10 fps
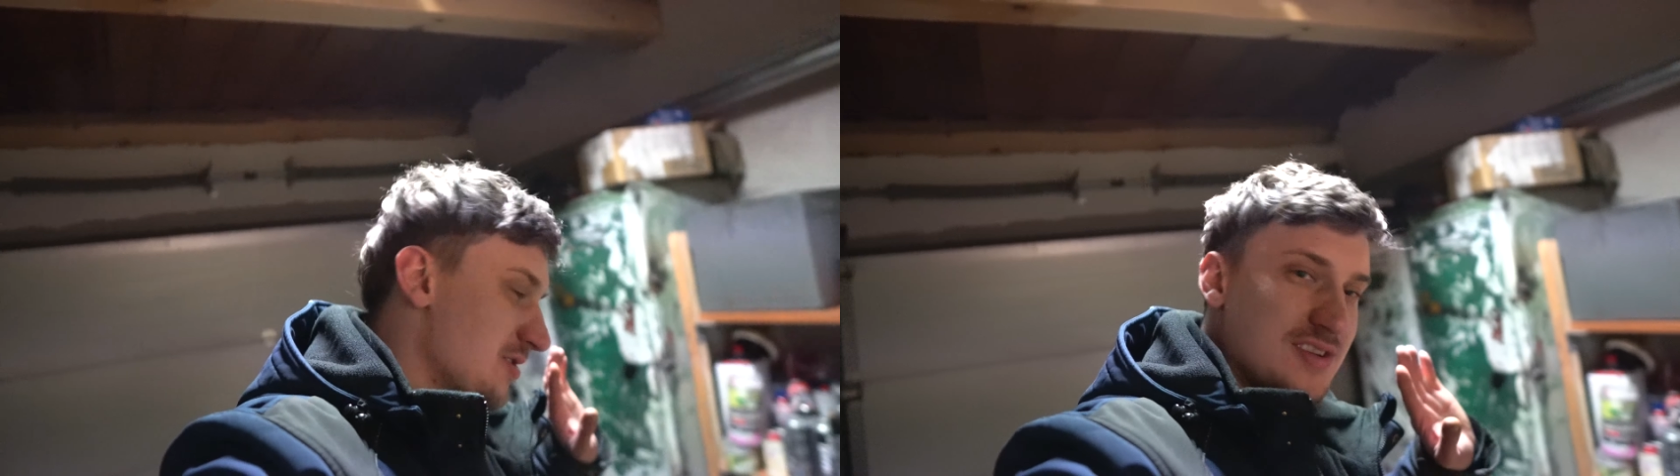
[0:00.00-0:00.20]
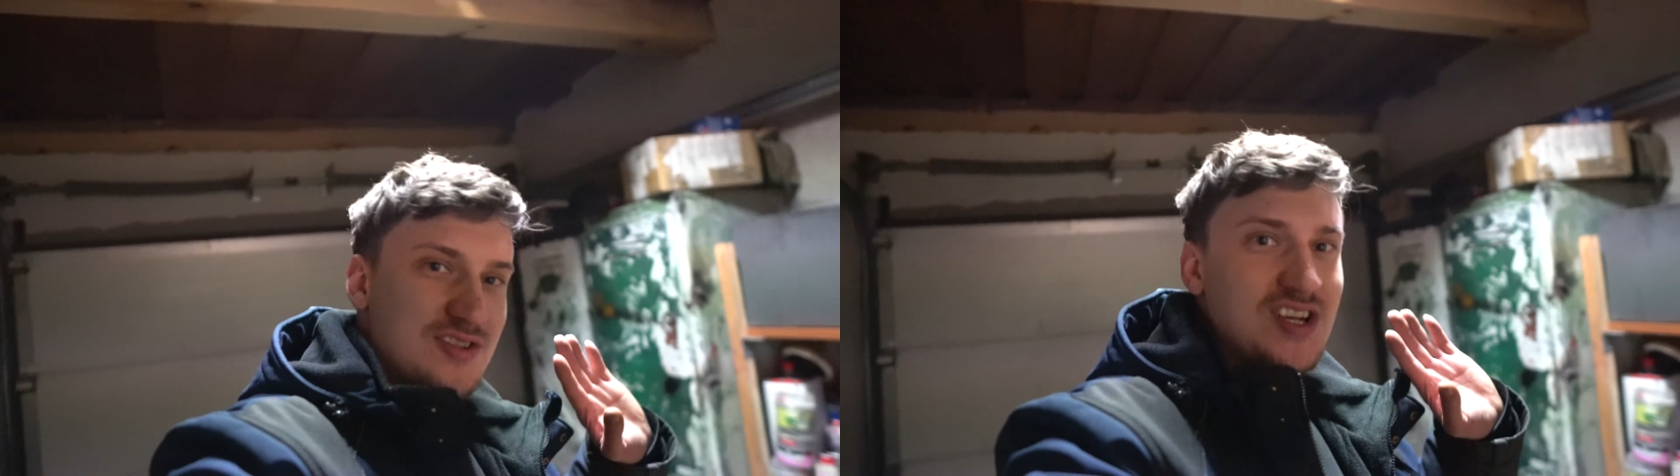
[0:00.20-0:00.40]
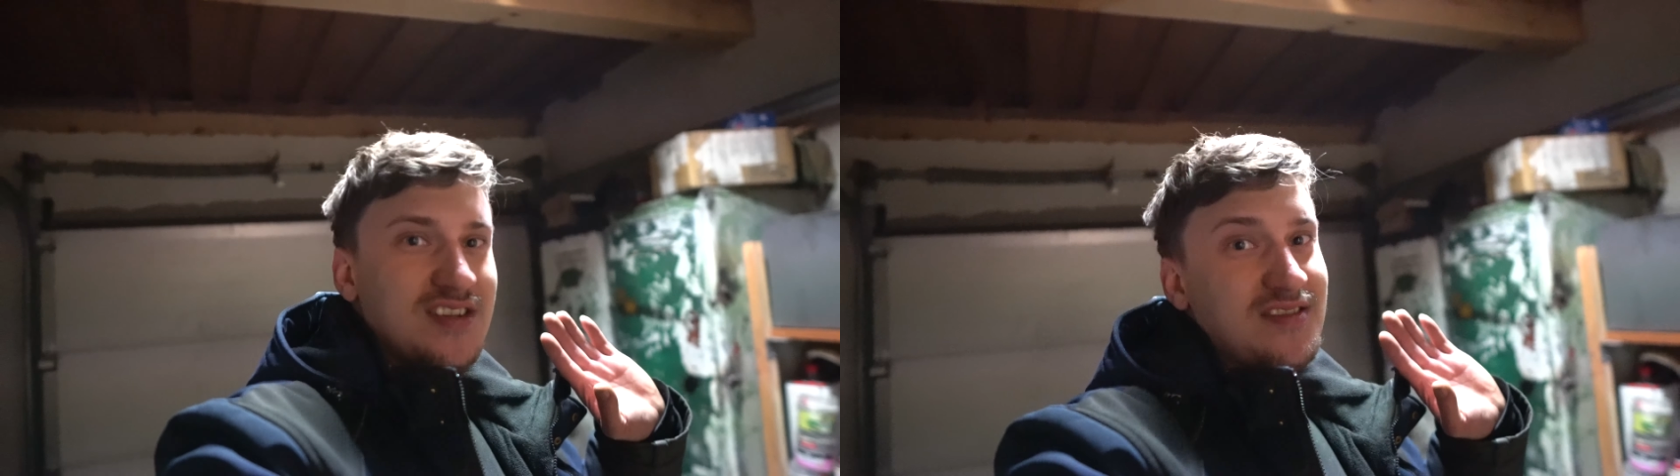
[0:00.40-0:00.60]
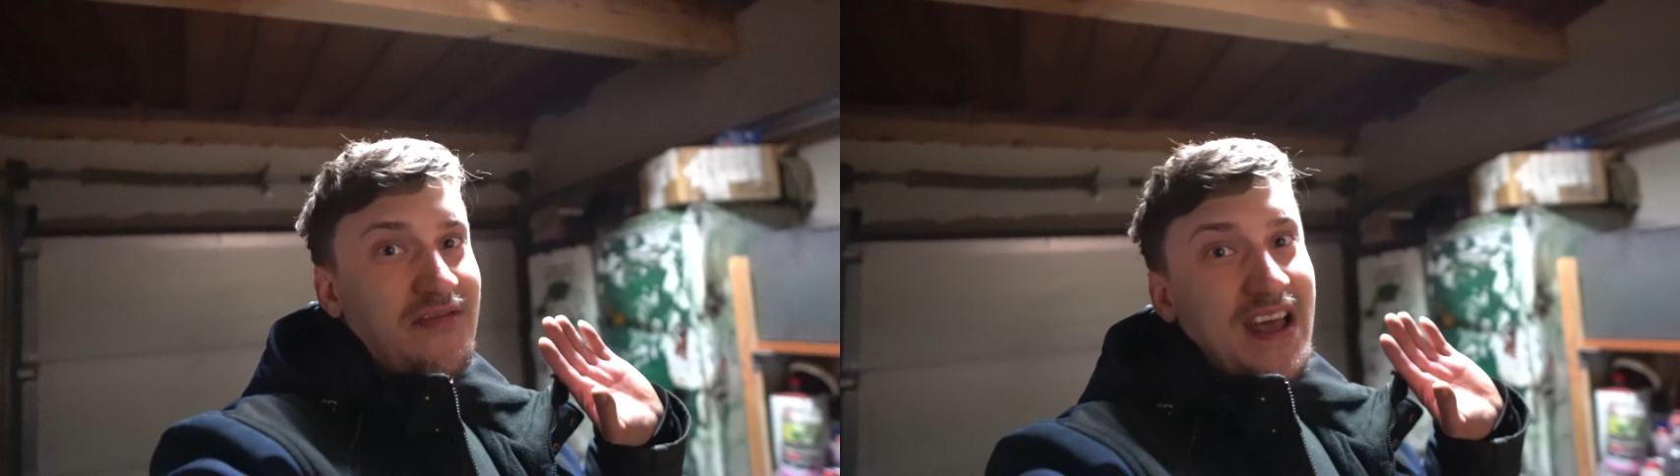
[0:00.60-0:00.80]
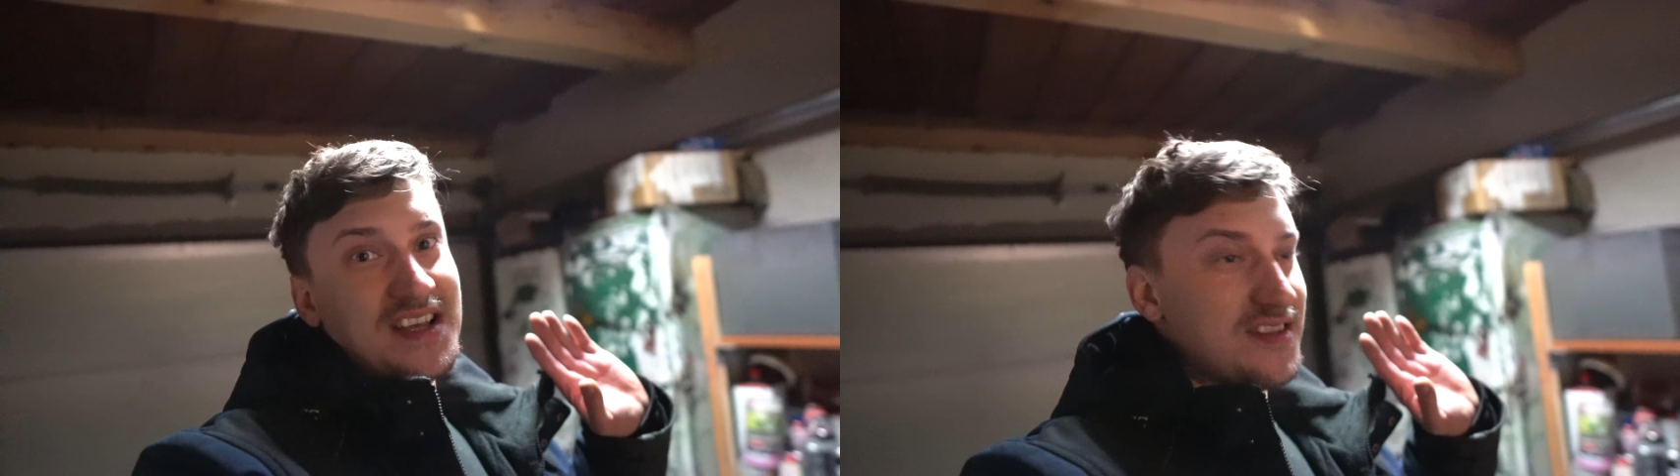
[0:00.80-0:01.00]
it's just
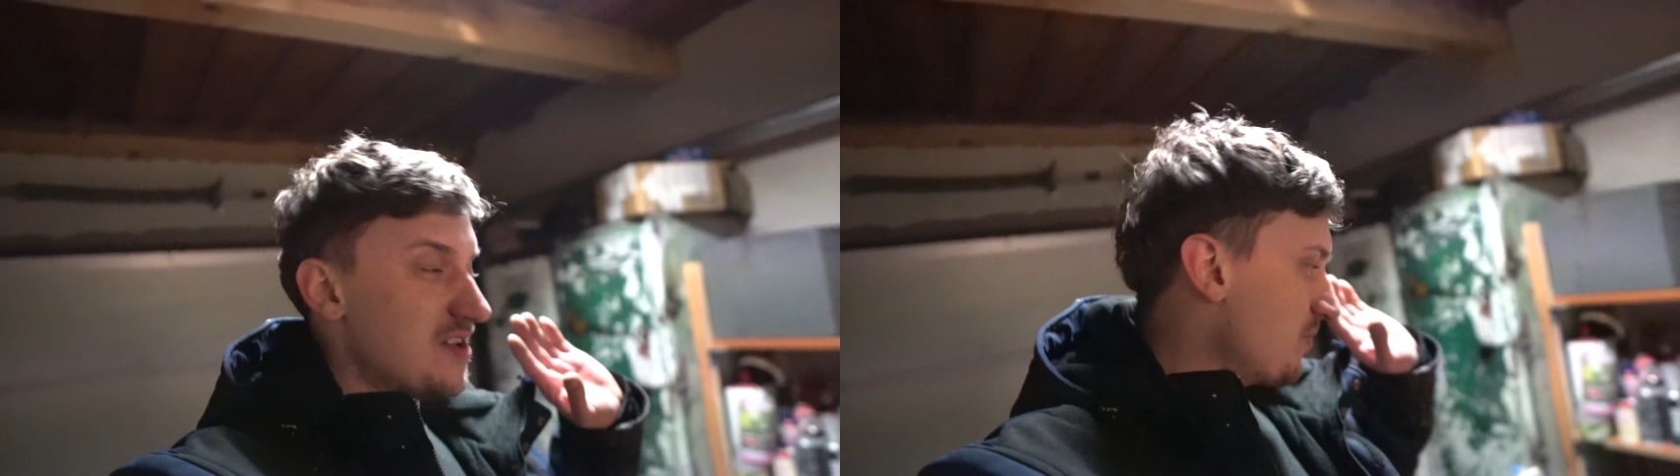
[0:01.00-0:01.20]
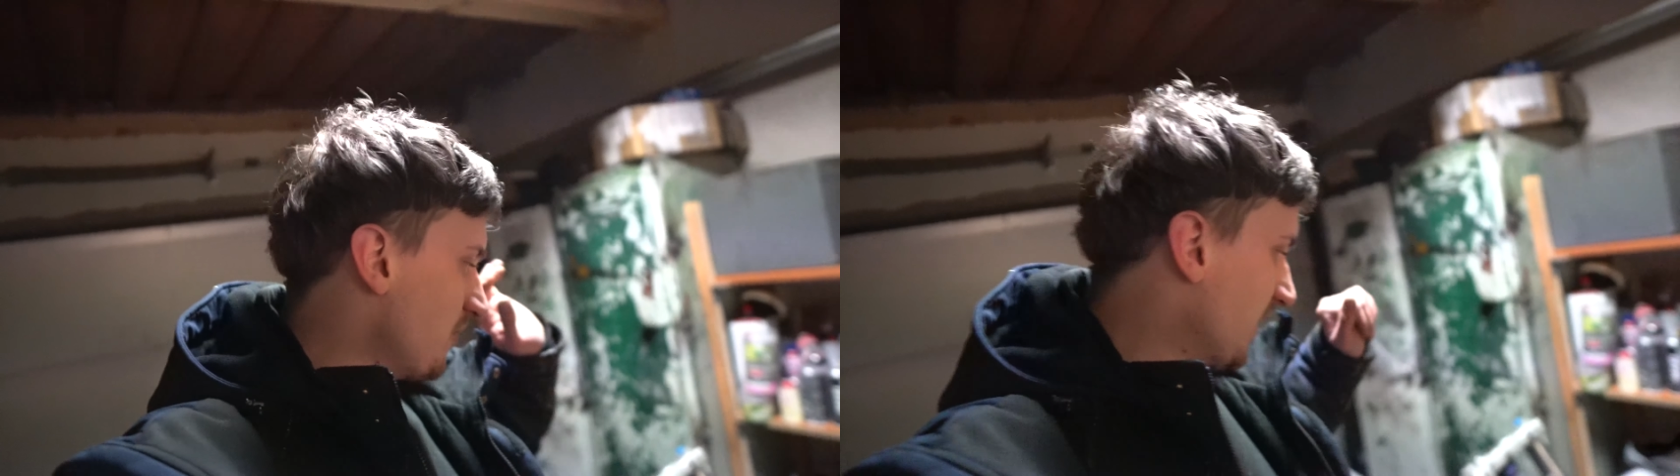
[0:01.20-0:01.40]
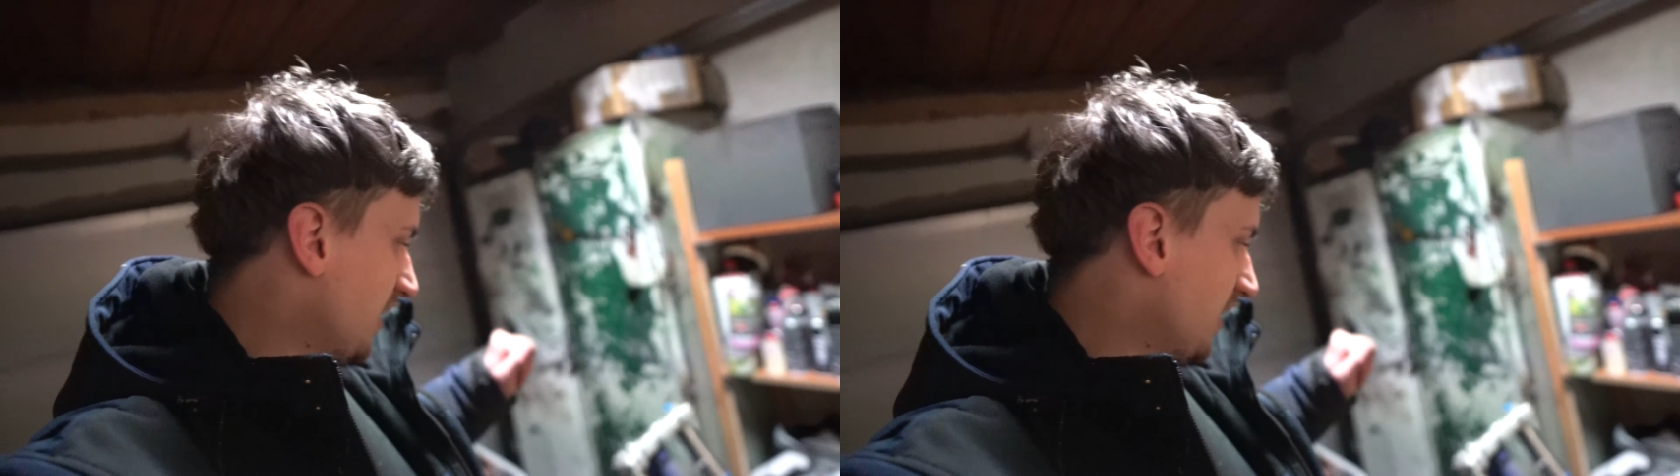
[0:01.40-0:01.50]
fast tip.